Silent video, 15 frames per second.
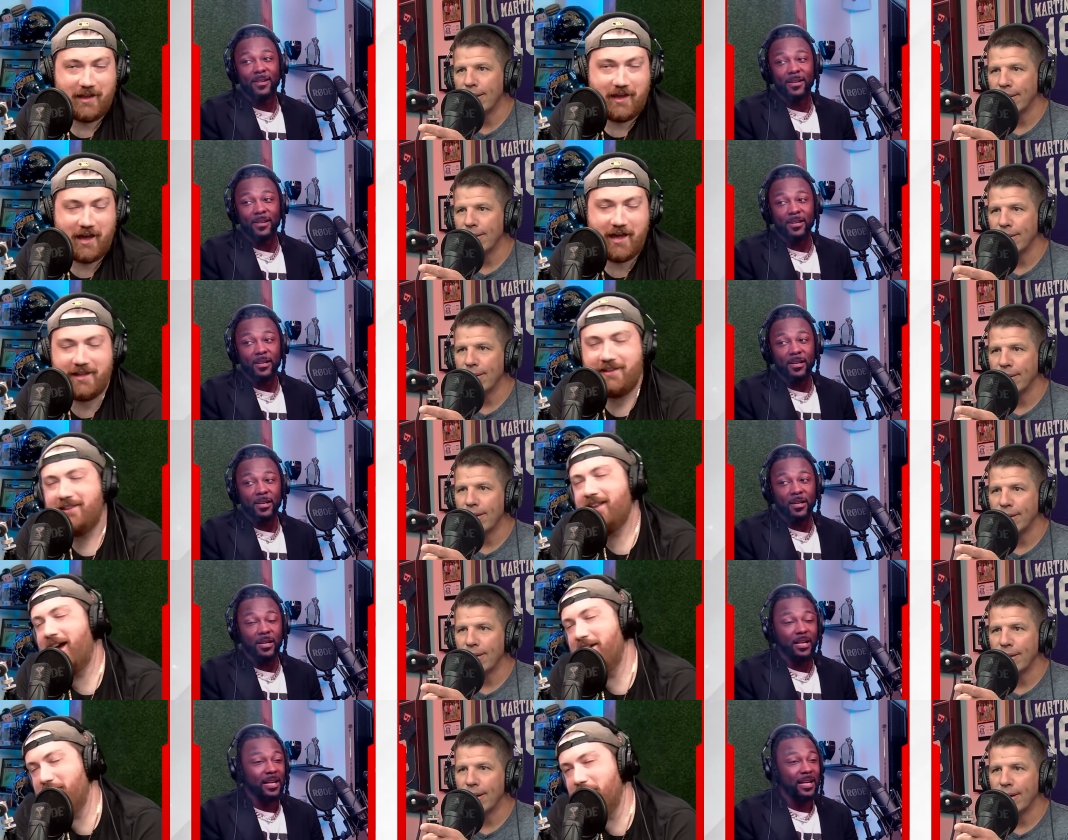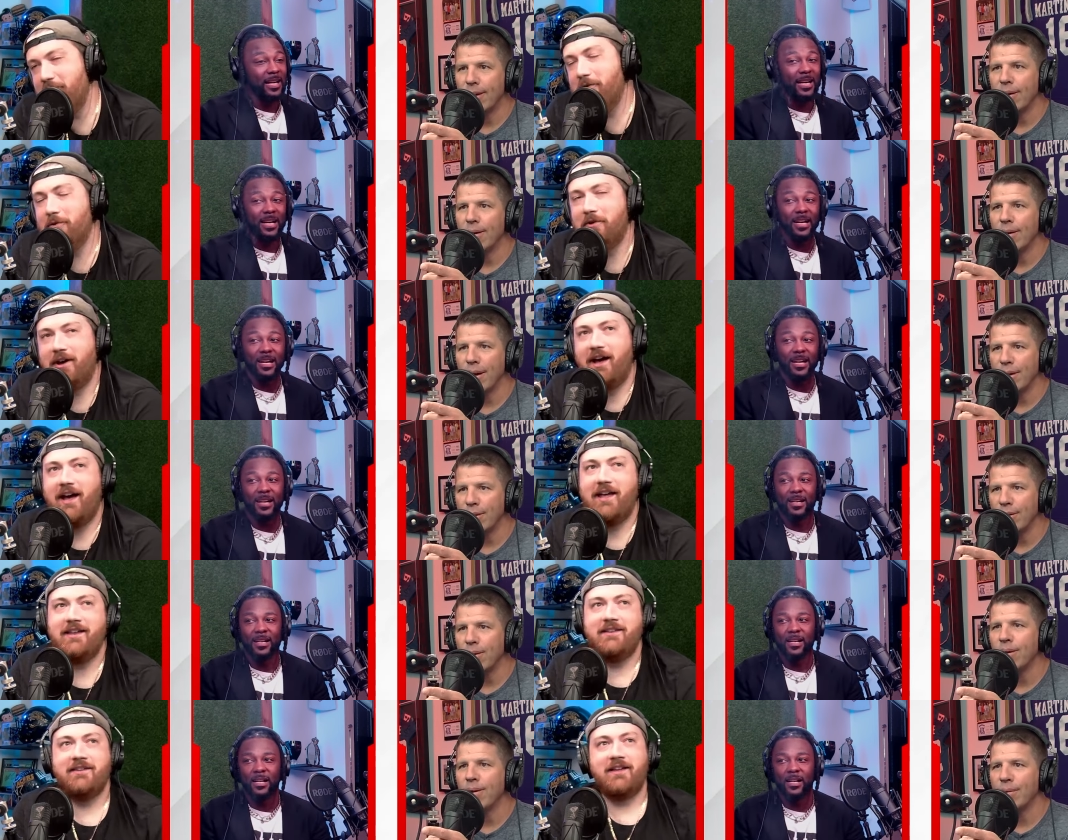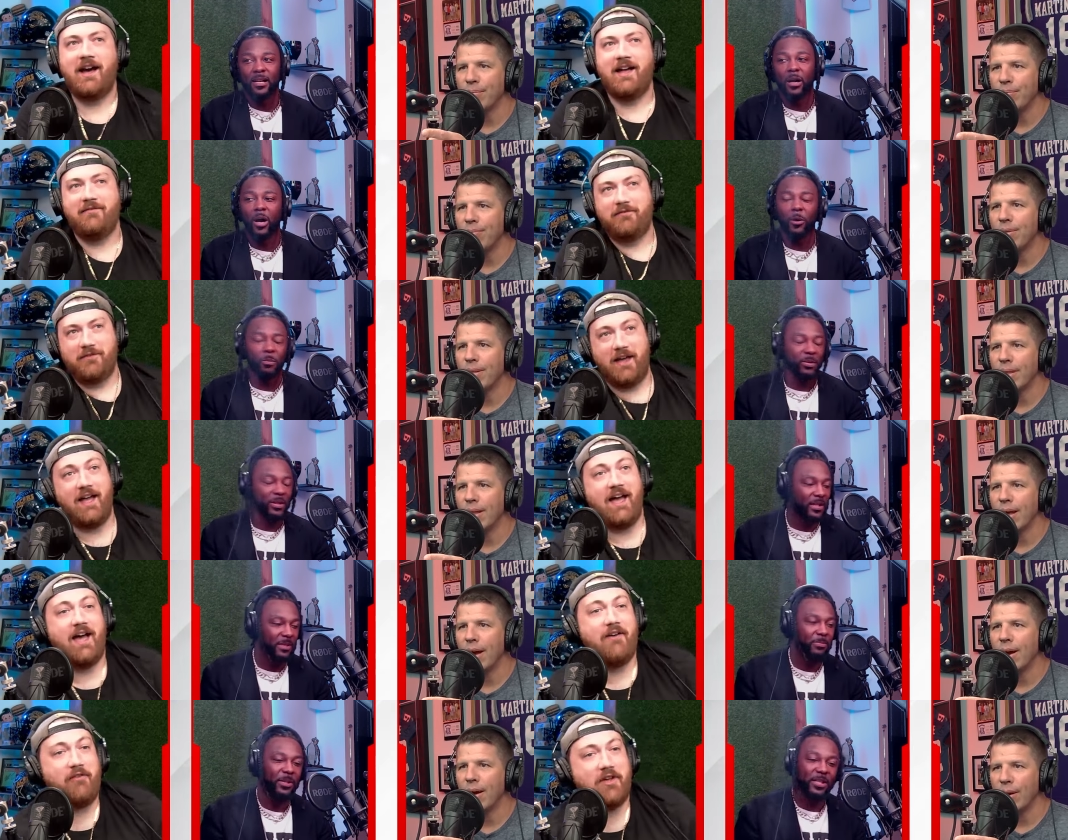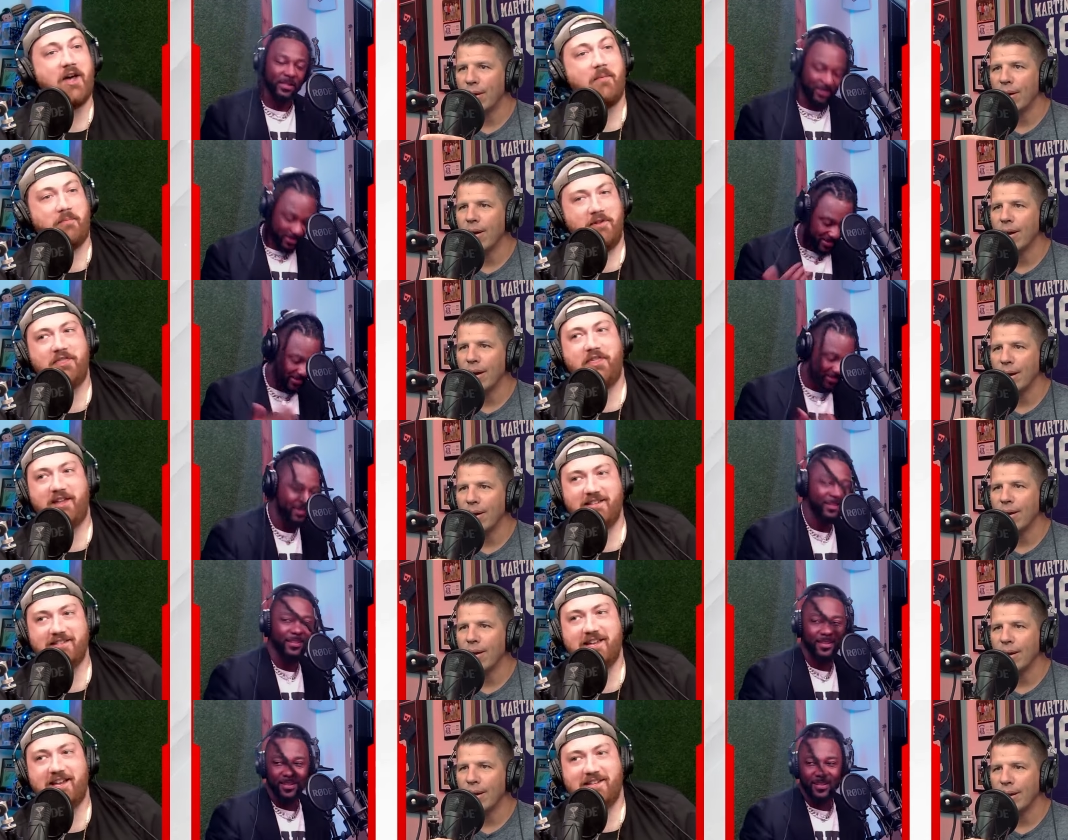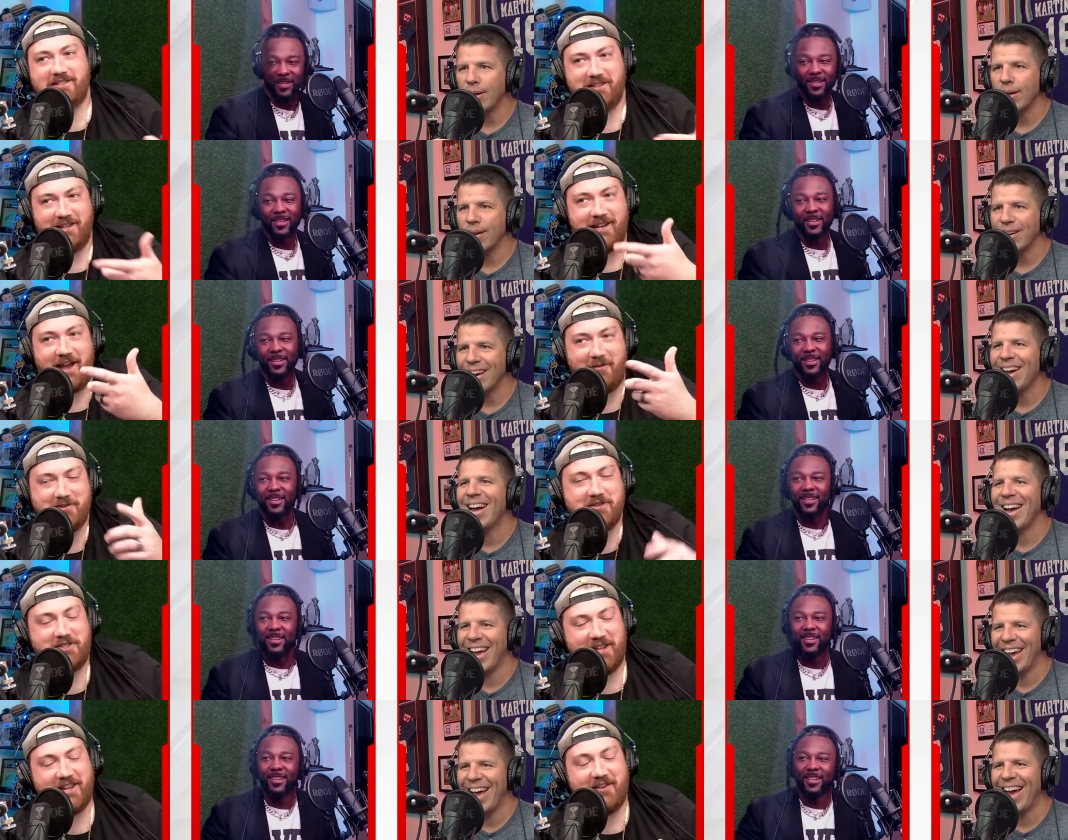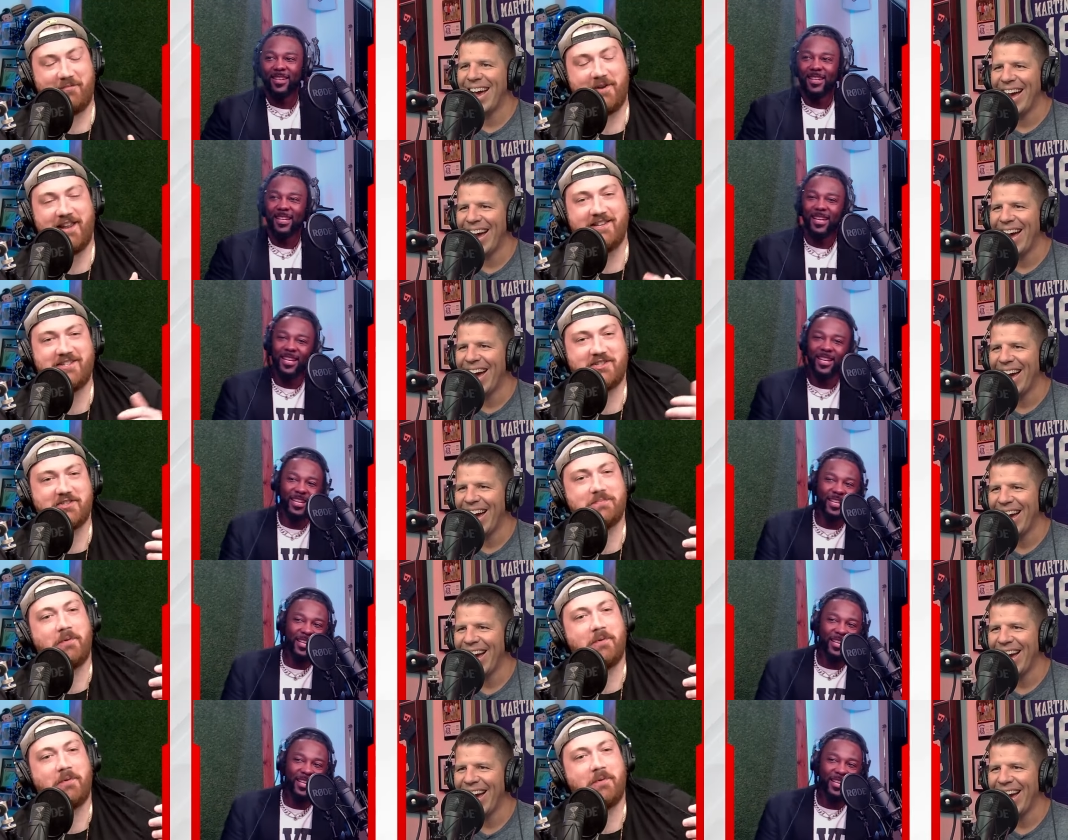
Speaker 1: I, I do. I, oh, I, please, I, please. I have a couple of things actually, not what you're thinking of, but it just